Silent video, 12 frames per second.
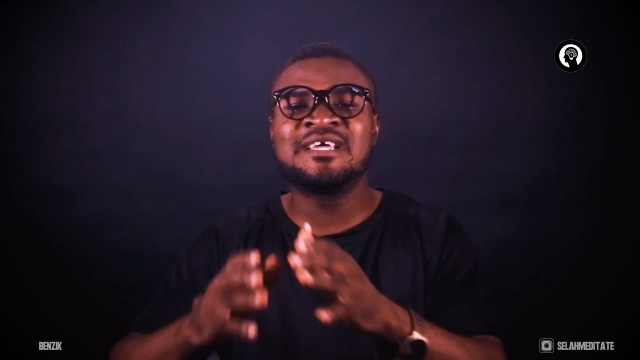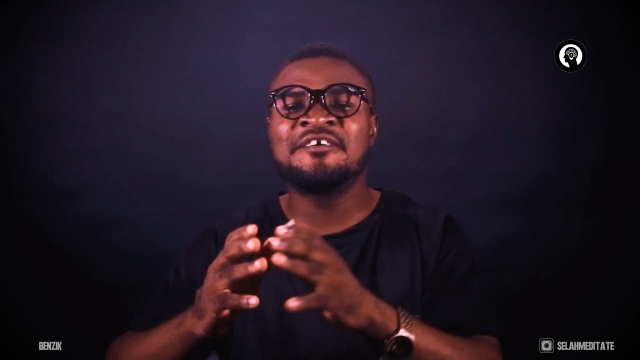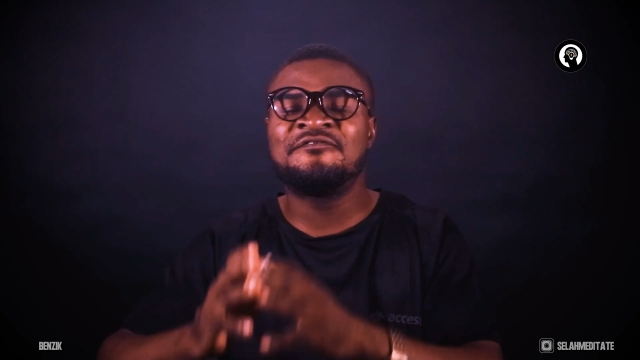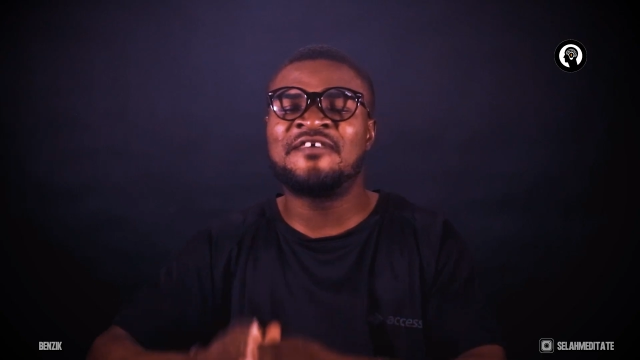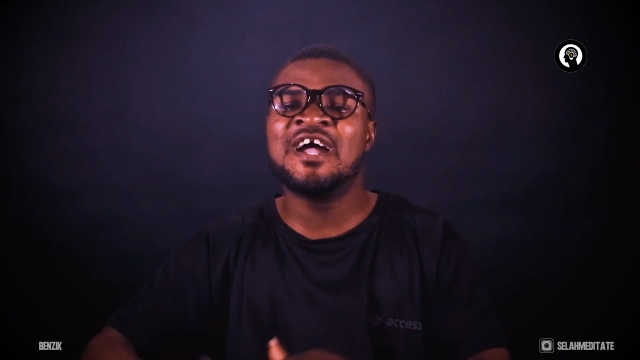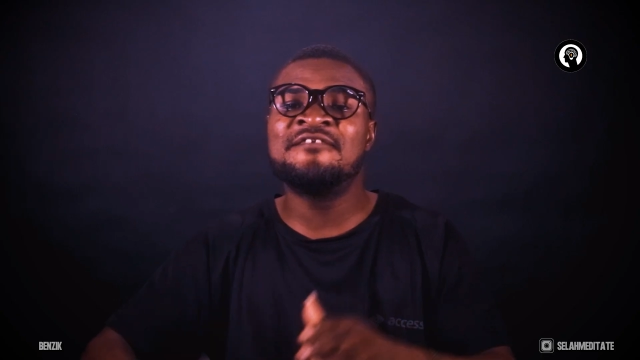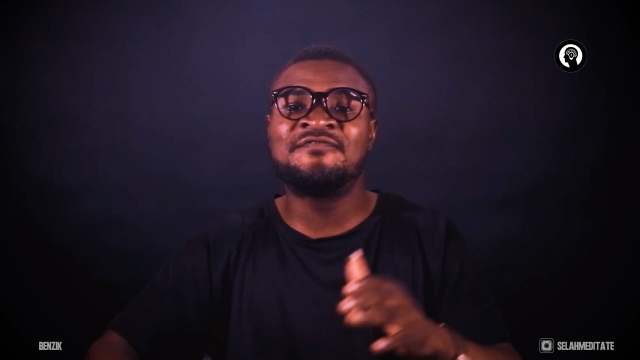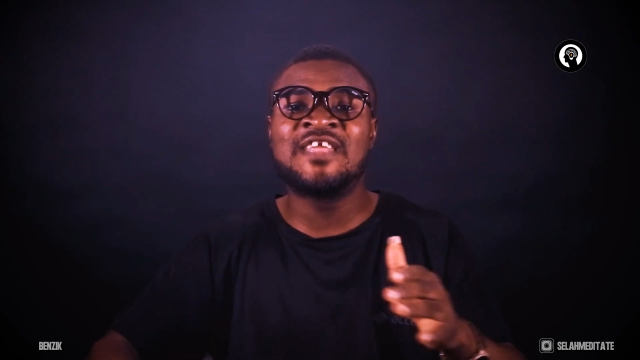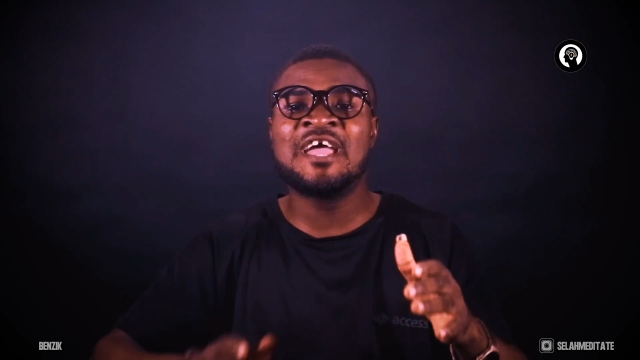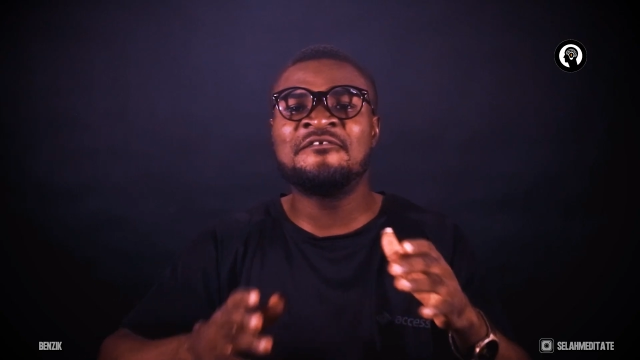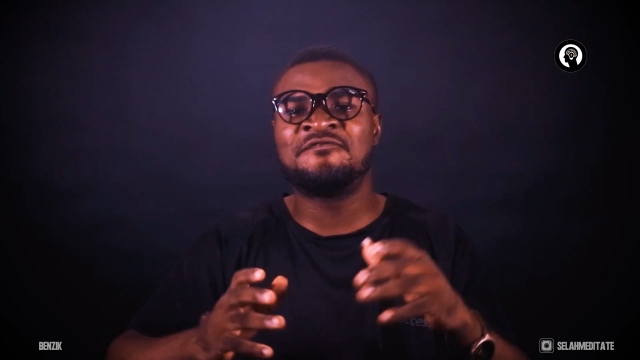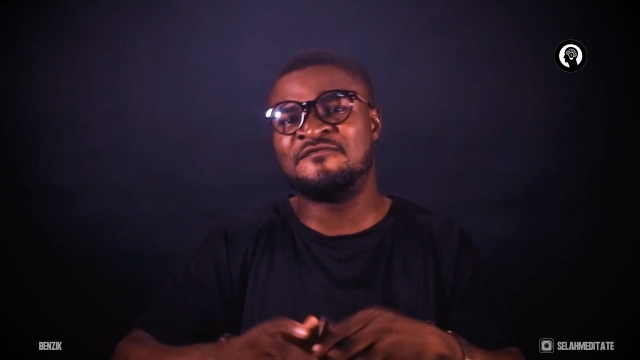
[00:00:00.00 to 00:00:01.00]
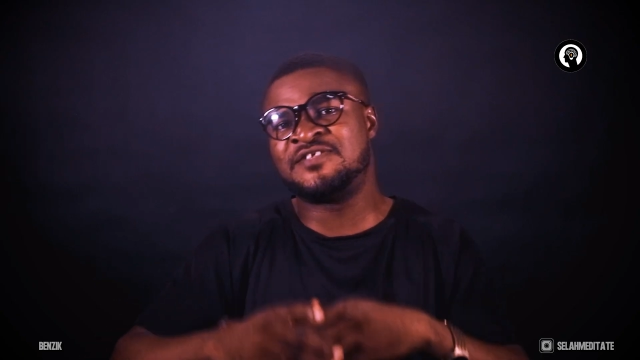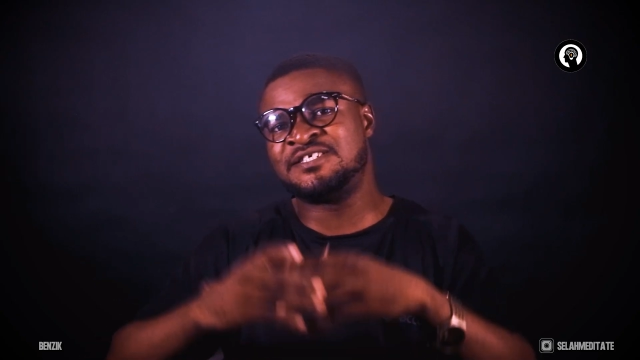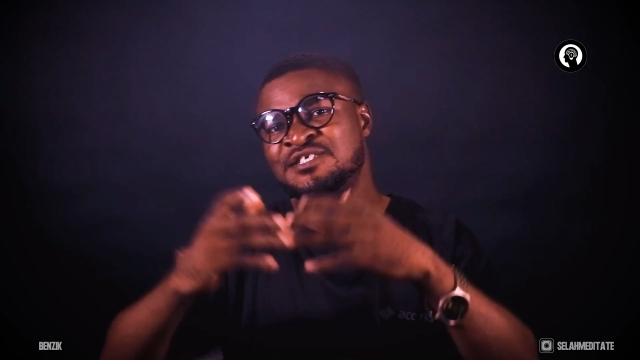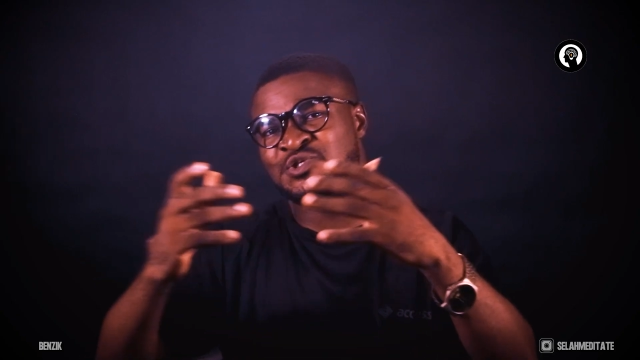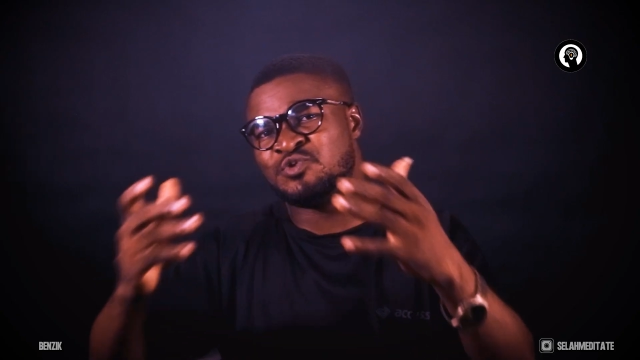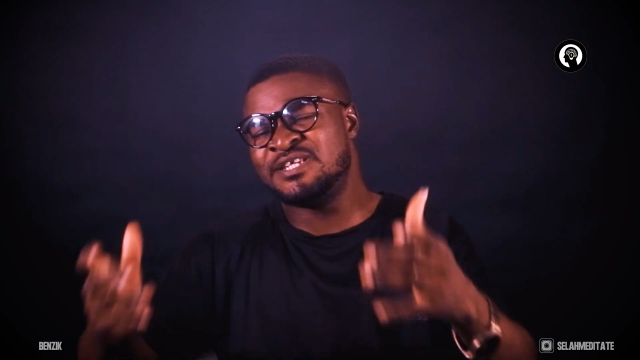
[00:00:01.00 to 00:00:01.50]
think 5, 10,
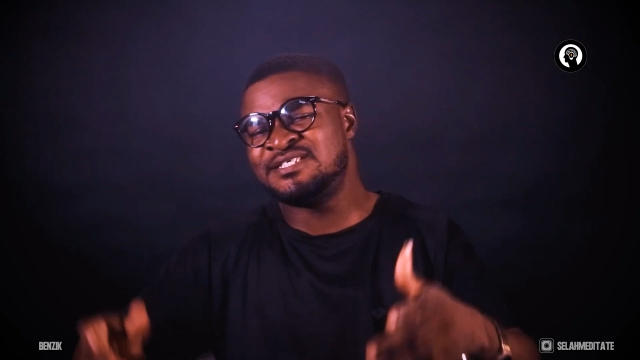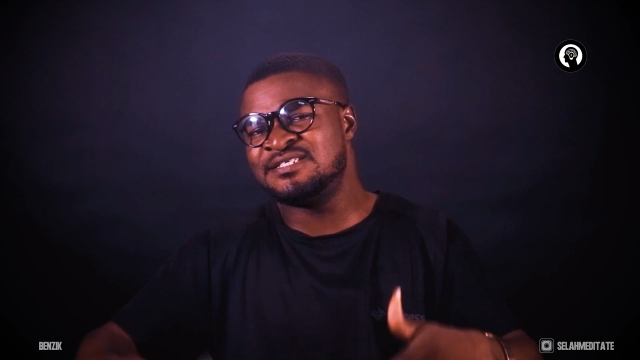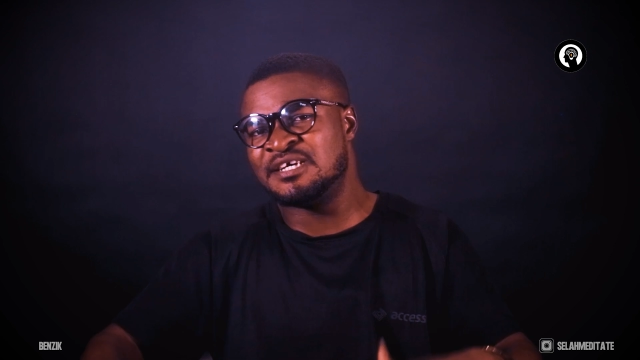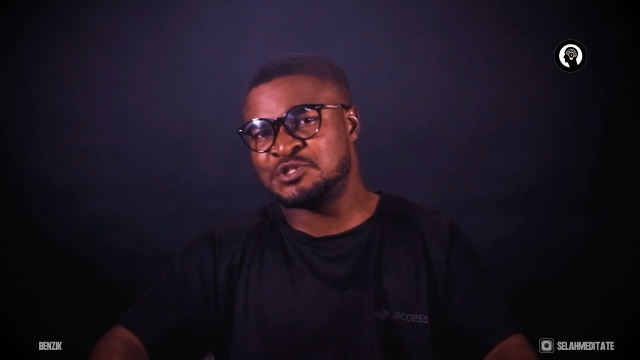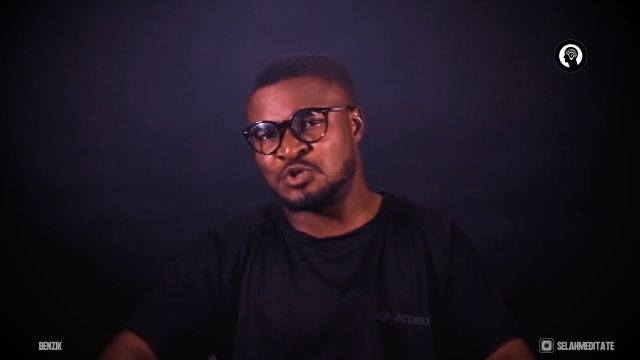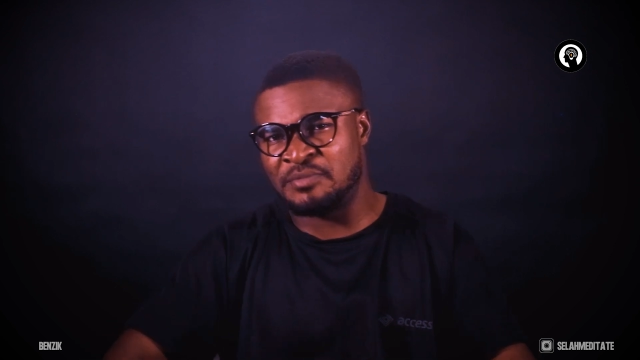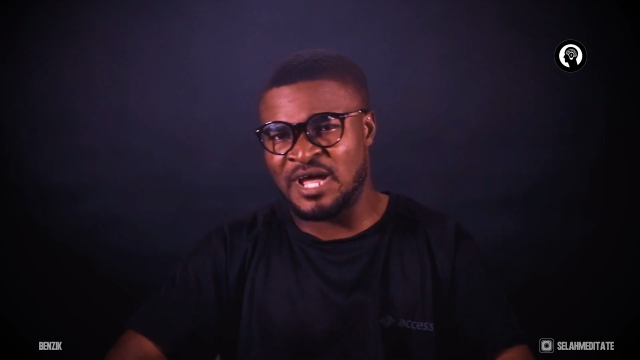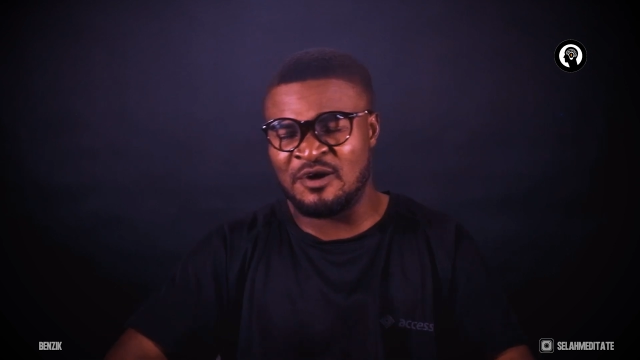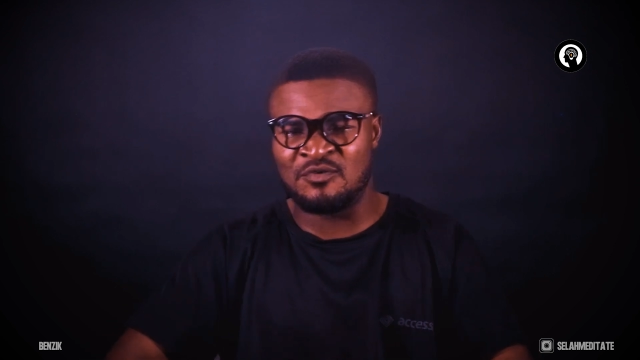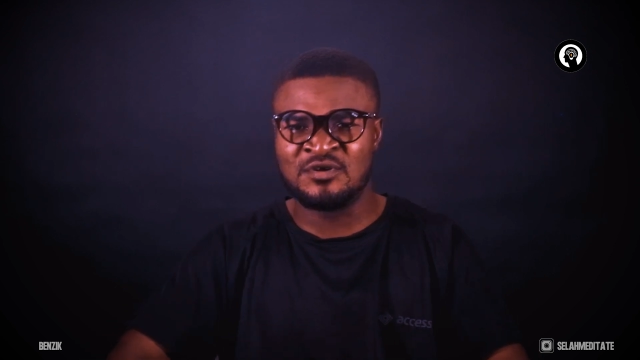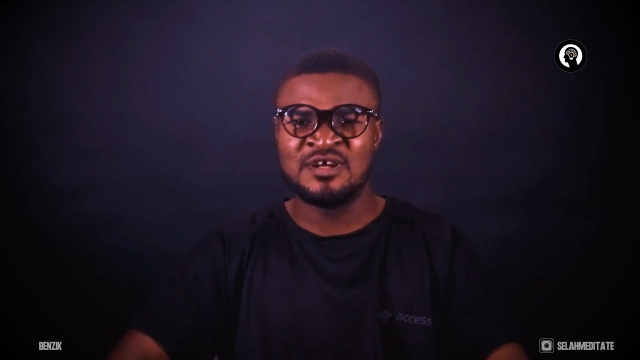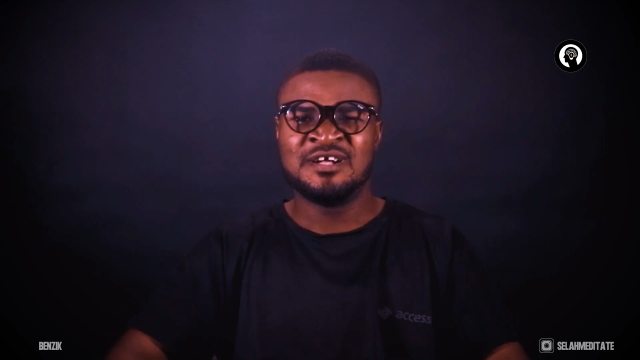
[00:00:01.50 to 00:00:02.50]
15, 20 years from now.